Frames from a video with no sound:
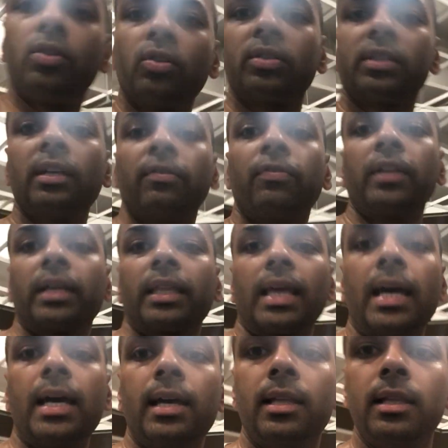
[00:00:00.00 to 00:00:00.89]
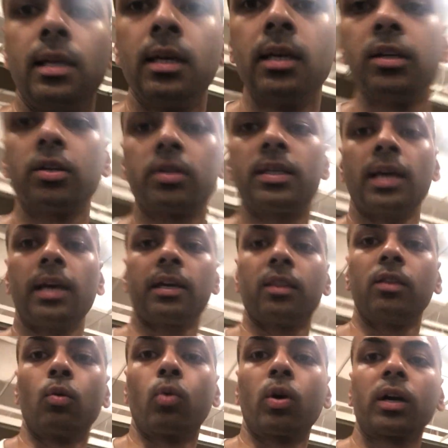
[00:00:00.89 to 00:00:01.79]
do stuff like that, you're
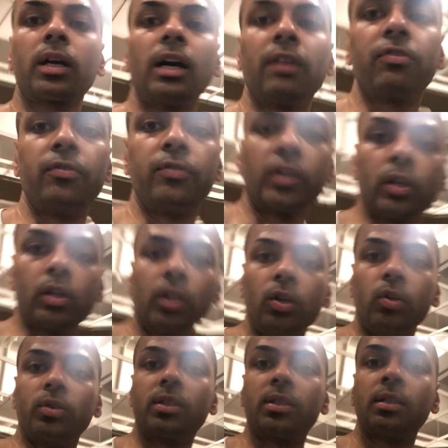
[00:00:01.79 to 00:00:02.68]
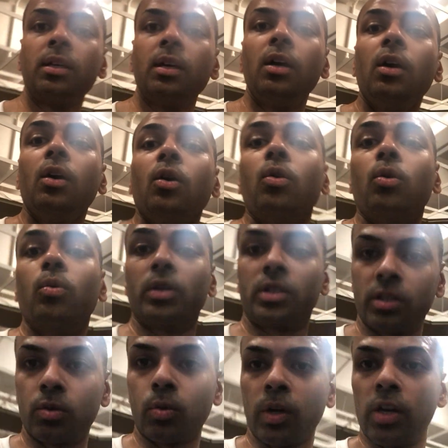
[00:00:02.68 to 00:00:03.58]
taking the work off of your glutes,
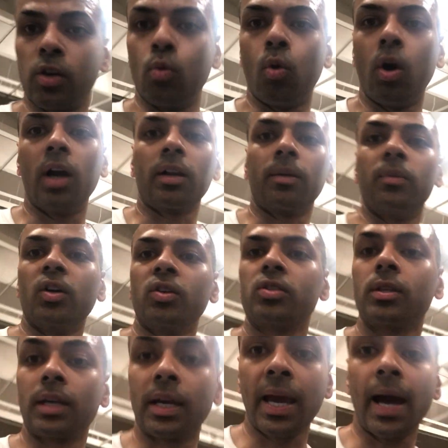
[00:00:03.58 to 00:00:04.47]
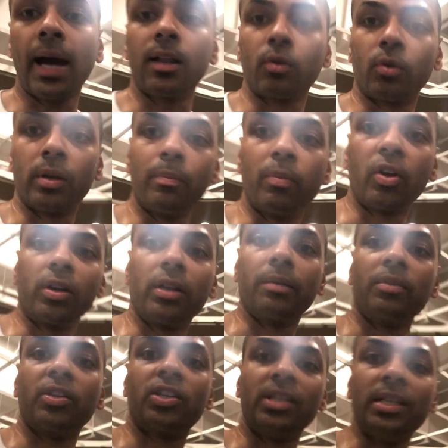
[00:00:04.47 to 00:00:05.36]
which is where you want them. Those are the calorie
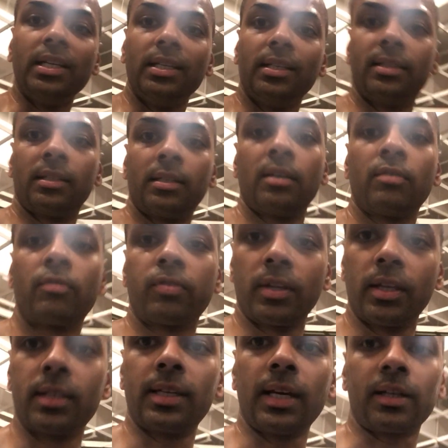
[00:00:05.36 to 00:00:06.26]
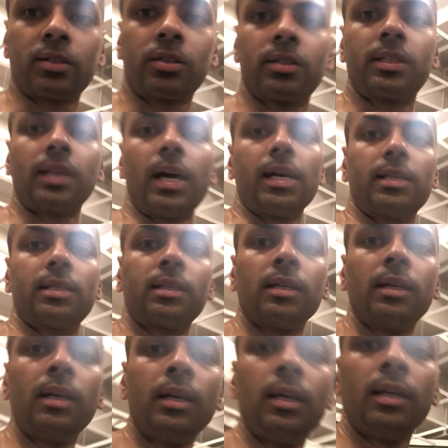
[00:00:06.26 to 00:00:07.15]
burning machines for this exercise.
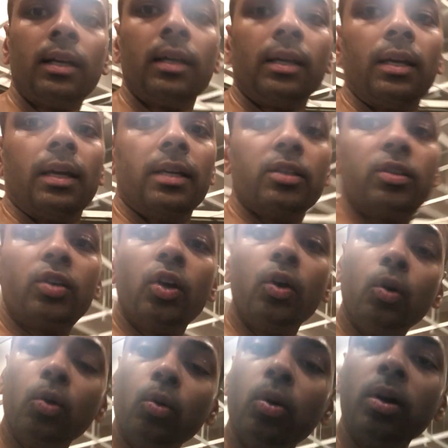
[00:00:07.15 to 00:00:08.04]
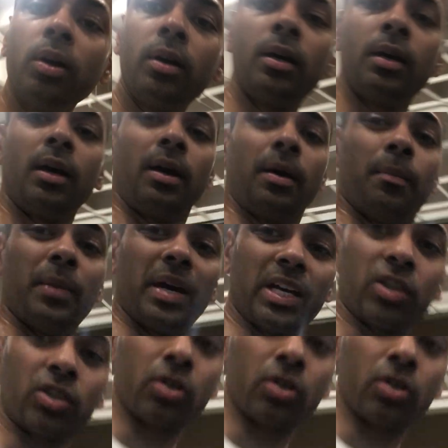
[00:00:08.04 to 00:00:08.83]
And two, make